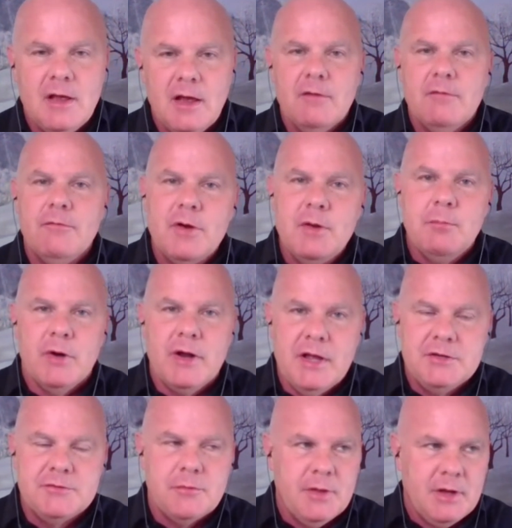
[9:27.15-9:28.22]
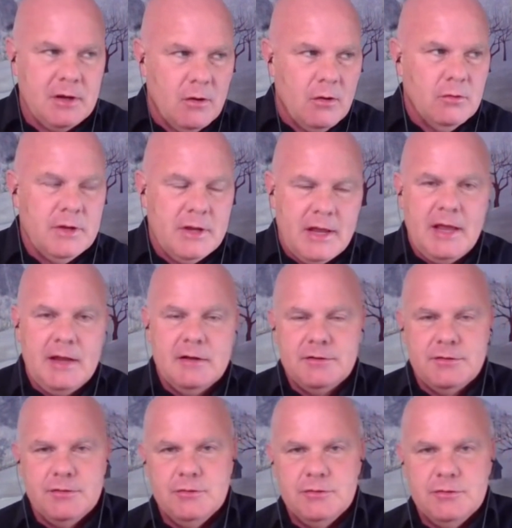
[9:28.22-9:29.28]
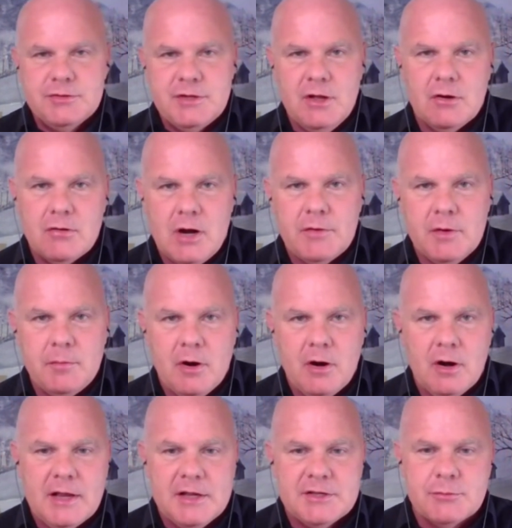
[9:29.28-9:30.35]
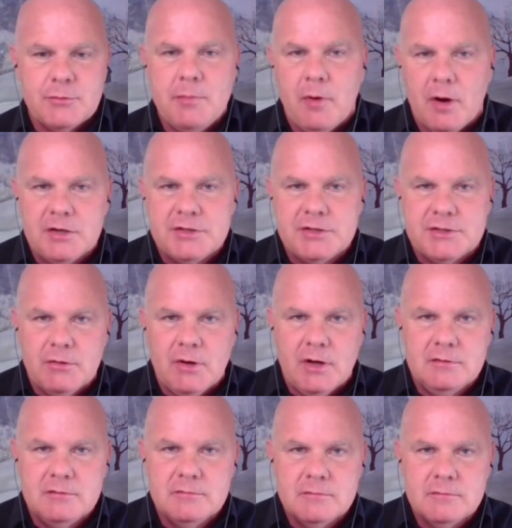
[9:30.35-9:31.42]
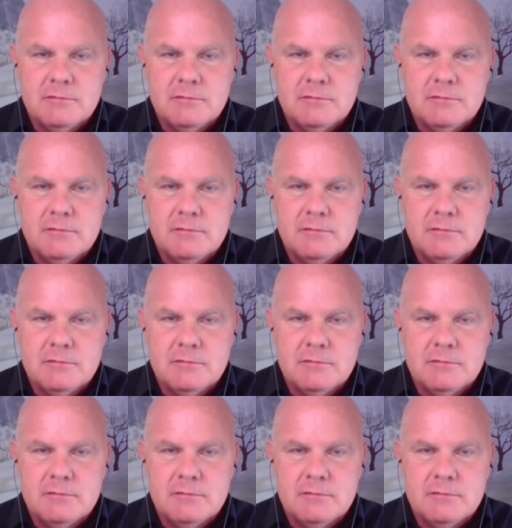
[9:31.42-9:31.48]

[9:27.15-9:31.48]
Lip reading: Every bridge from the Golden Gate to Snell Crawford Park has 3 parts to it: